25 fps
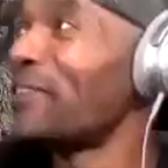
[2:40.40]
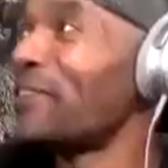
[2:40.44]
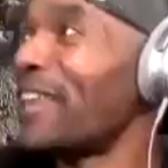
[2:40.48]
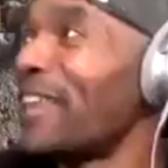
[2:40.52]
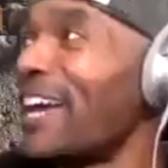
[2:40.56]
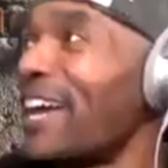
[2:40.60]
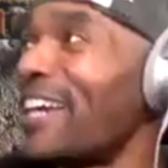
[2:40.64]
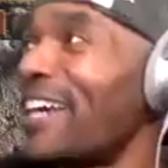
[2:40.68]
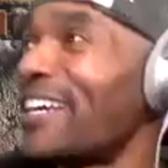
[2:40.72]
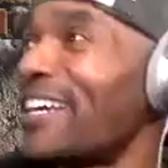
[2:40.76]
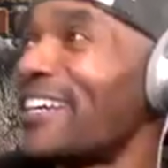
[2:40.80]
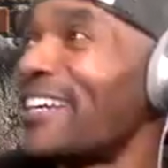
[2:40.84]

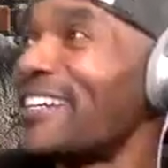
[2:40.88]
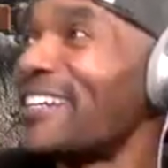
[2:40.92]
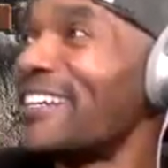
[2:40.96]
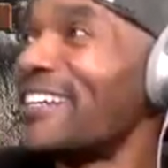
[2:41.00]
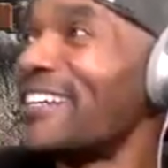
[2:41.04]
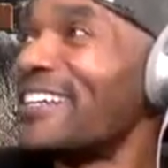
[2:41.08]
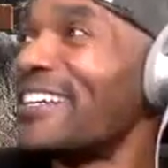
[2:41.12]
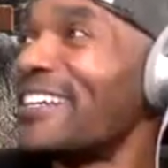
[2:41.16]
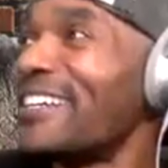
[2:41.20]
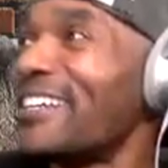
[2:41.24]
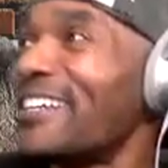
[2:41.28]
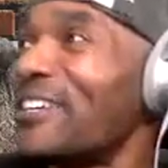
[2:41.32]
like,
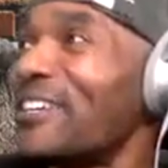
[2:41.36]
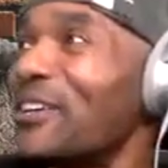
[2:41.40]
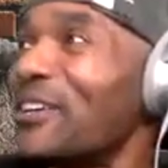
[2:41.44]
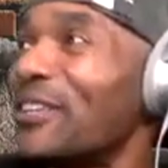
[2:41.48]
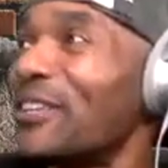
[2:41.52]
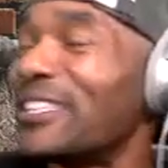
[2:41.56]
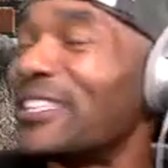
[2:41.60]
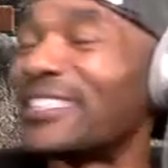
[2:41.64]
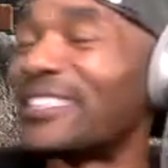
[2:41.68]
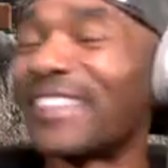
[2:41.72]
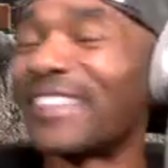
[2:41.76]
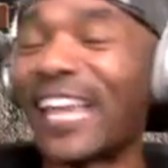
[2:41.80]
you know,
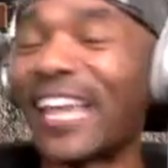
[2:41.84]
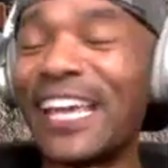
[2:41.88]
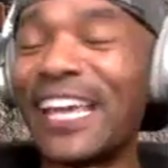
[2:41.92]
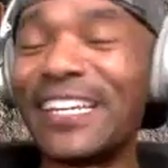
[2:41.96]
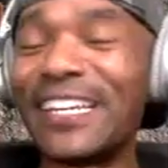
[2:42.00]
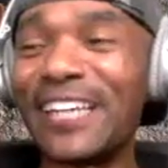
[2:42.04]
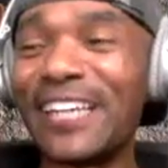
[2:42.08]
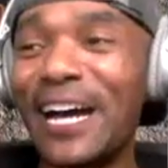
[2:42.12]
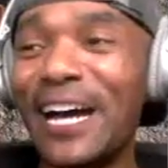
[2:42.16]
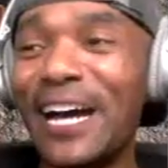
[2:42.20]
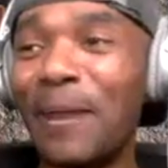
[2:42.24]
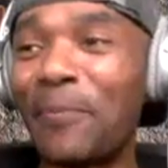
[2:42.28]
the
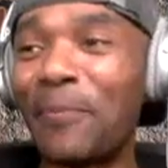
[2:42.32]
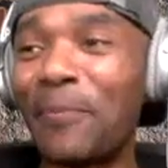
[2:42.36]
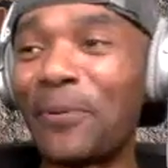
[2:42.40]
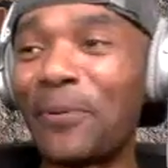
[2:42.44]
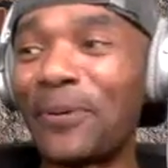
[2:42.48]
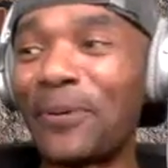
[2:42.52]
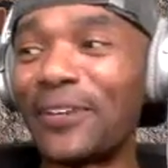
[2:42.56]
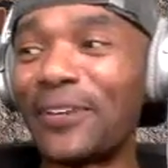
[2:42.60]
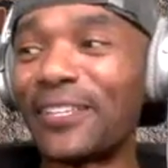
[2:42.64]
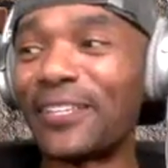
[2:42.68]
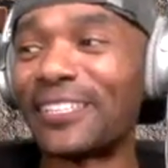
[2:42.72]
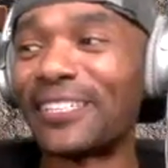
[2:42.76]
stand-up
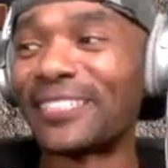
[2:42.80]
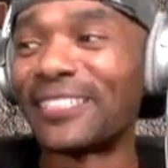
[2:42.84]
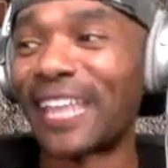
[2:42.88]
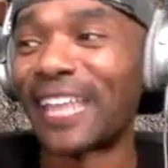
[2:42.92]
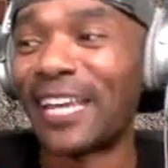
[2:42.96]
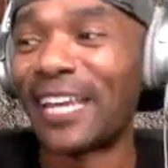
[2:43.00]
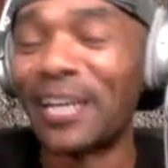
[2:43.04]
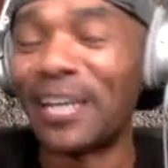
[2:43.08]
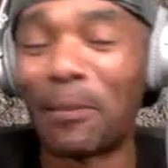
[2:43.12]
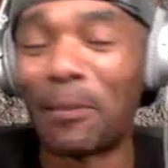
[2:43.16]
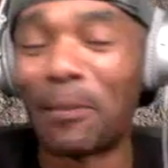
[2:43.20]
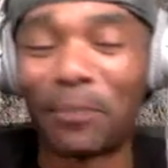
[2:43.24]

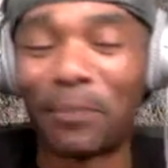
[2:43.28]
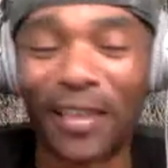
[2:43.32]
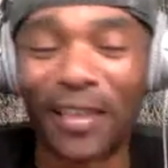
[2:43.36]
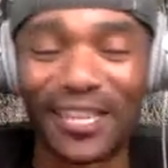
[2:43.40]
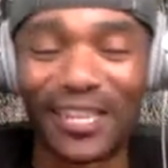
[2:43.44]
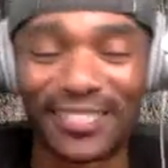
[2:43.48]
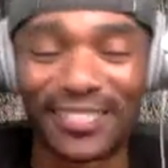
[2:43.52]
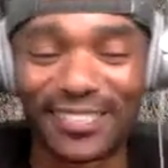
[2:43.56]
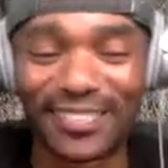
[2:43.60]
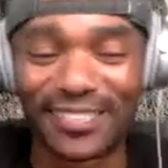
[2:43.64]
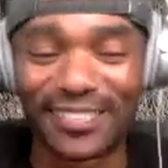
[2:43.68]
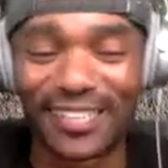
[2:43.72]

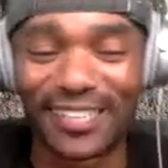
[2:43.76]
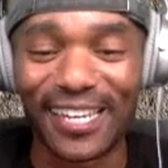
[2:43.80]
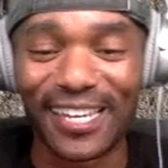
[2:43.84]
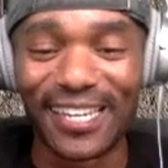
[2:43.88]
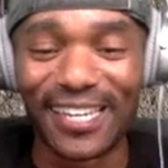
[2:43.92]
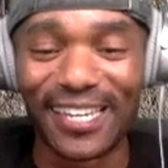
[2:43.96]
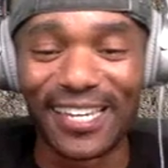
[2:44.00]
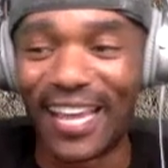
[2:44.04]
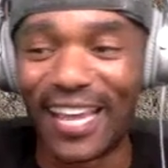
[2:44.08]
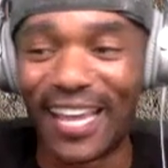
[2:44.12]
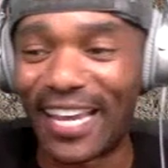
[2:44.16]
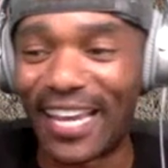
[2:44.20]
places
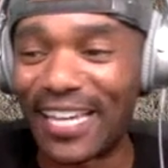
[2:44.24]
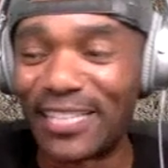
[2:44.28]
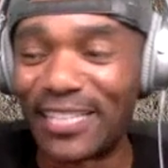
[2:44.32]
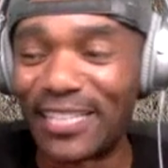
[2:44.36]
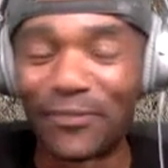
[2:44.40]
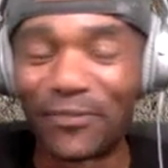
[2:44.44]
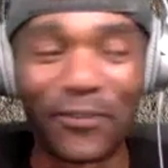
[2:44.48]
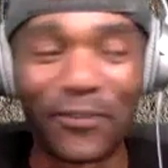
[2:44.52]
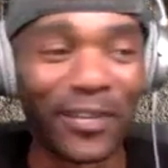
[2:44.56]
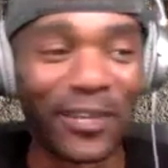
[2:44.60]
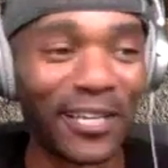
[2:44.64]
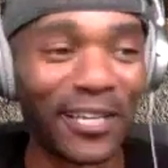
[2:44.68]
in like
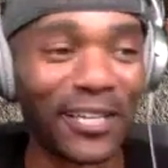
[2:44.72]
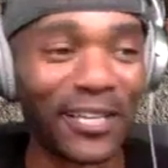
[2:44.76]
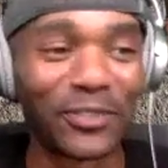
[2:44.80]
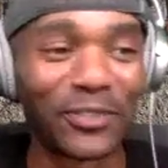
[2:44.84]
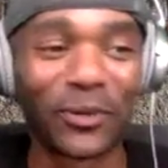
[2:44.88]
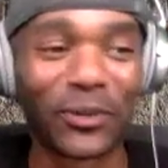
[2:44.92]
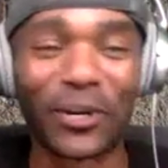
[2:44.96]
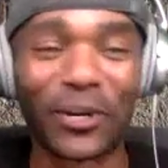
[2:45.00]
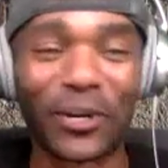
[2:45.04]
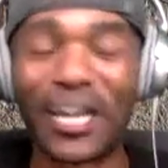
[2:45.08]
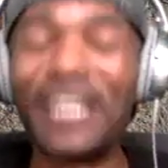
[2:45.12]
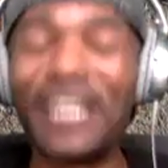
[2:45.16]
East
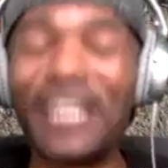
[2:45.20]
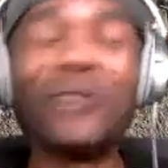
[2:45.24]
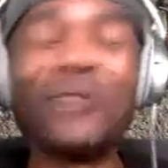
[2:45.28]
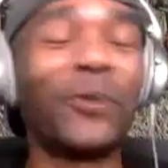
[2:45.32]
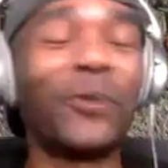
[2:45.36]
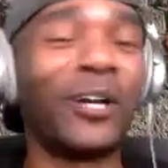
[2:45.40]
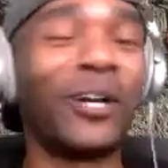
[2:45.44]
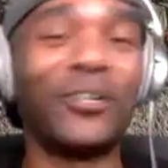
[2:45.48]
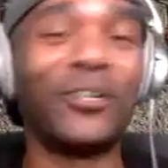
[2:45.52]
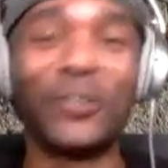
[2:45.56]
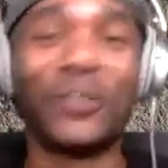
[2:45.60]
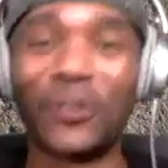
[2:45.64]
Village or
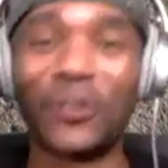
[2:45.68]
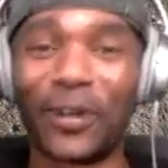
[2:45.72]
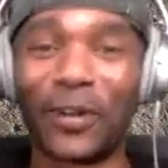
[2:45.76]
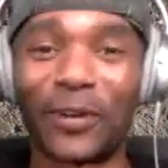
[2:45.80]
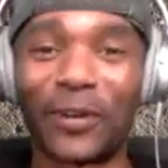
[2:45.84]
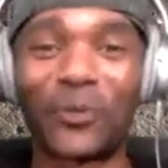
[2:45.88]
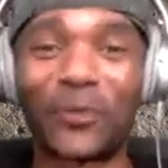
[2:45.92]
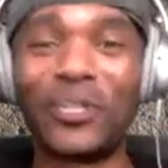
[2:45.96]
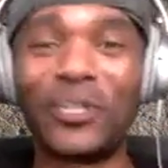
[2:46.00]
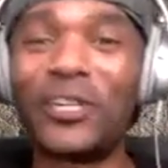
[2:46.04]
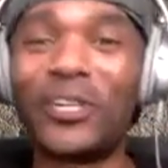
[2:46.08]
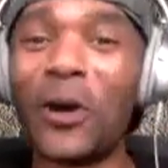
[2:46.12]
anywhere in New
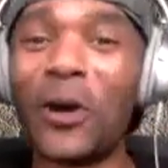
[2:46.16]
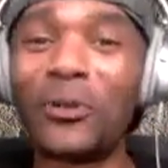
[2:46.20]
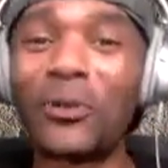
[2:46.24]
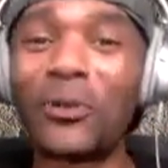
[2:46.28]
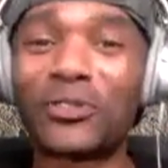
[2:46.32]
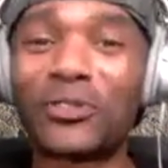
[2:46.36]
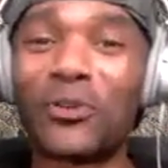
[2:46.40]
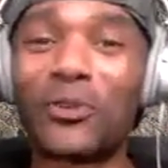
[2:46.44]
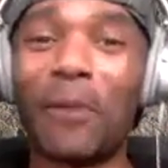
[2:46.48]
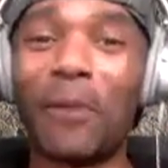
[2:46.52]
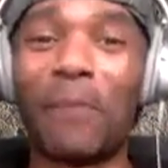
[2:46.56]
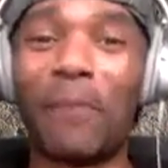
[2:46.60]
York, when you go
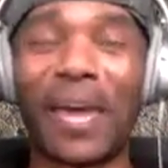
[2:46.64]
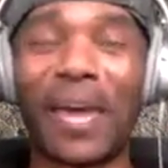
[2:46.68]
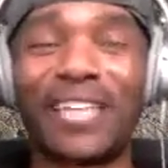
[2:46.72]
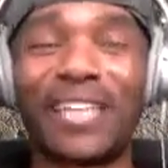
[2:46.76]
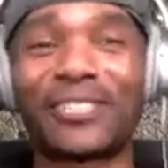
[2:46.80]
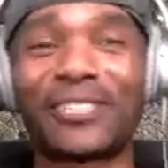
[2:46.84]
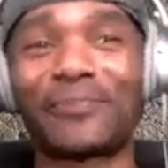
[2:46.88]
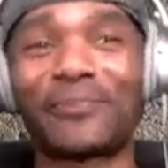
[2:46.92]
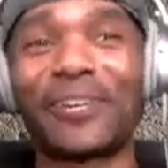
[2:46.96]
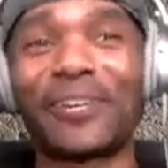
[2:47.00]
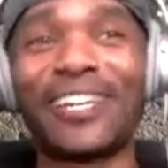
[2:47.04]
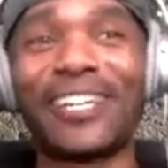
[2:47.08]
to a
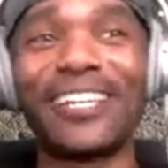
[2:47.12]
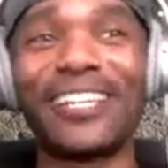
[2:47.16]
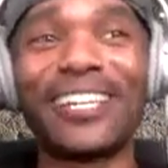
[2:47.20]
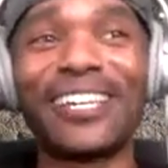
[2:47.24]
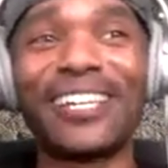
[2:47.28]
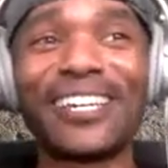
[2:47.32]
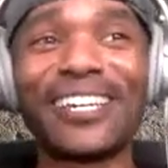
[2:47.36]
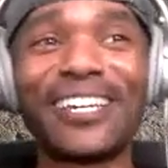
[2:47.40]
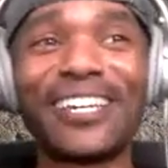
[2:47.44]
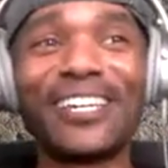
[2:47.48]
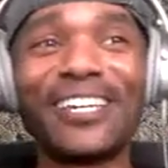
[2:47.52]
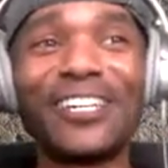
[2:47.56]
basement,
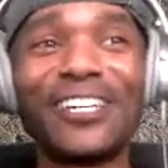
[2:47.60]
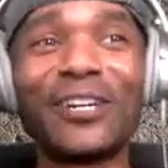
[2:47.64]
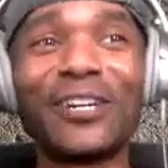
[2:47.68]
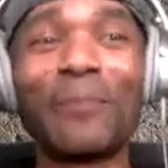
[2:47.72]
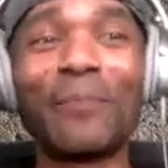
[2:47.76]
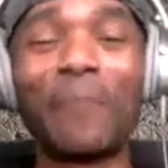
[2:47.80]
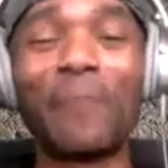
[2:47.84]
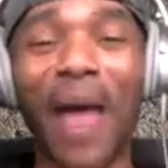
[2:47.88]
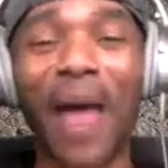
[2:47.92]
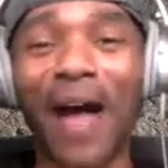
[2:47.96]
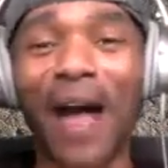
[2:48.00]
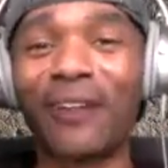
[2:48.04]

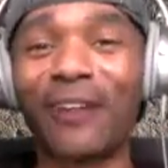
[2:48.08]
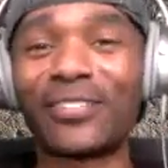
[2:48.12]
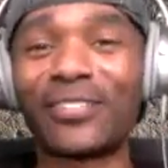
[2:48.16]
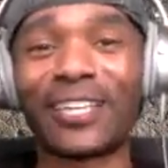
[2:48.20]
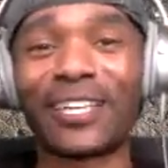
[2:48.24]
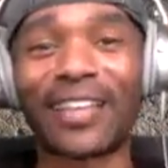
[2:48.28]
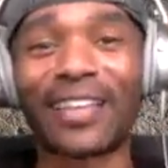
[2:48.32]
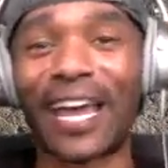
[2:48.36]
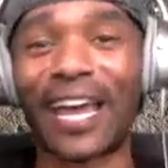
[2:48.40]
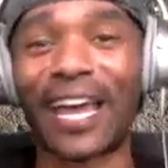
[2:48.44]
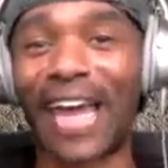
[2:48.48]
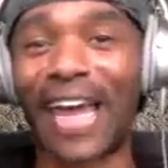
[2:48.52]
you're bound
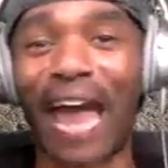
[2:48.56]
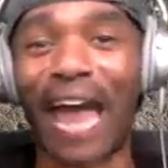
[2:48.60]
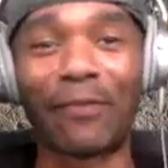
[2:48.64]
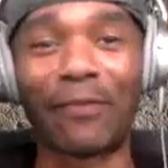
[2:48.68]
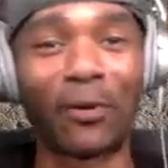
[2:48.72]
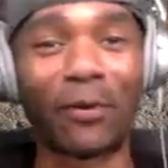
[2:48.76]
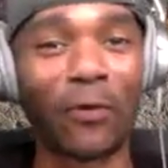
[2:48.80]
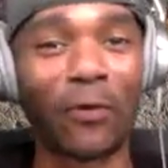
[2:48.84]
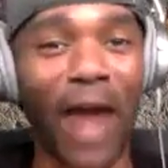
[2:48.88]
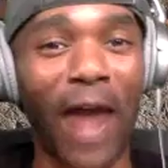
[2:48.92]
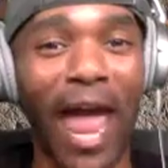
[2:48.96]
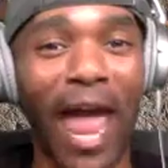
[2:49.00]
to like
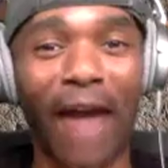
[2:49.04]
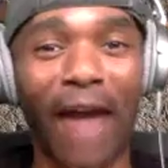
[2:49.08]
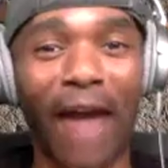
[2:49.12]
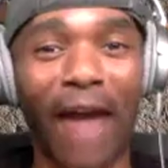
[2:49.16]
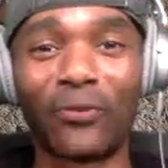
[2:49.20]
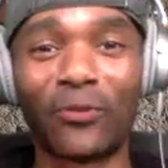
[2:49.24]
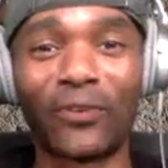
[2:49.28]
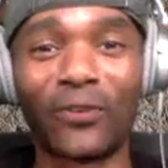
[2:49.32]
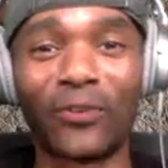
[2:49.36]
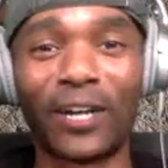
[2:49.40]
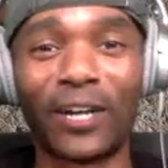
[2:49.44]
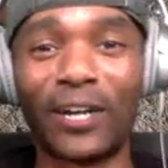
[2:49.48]
have a rat
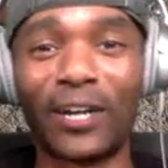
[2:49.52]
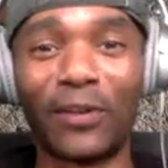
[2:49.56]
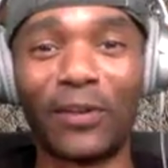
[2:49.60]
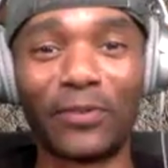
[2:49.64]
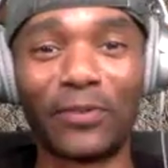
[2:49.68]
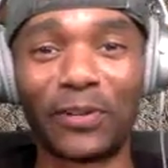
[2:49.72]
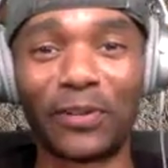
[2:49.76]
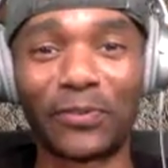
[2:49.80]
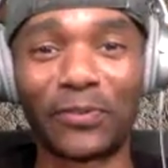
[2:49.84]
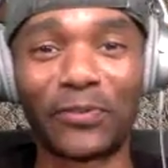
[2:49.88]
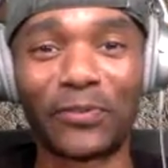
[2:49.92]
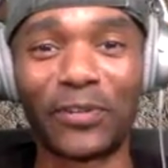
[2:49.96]
run
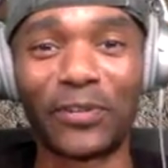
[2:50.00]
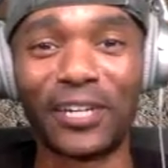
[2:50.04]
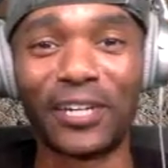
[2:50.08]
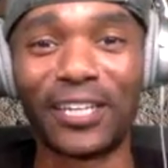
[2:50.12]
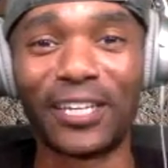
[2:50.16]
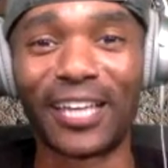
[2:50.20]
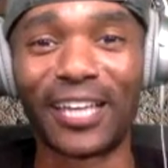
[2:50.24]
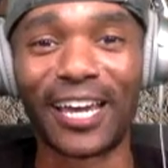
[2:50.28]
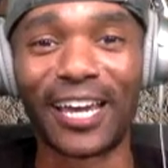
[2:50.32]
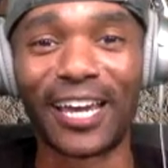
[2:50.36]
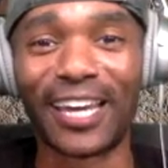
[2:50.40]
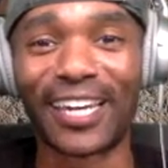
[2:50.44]
over your foot.
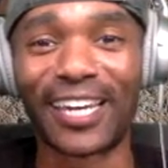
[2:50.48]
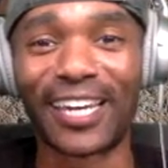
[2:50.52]
Like,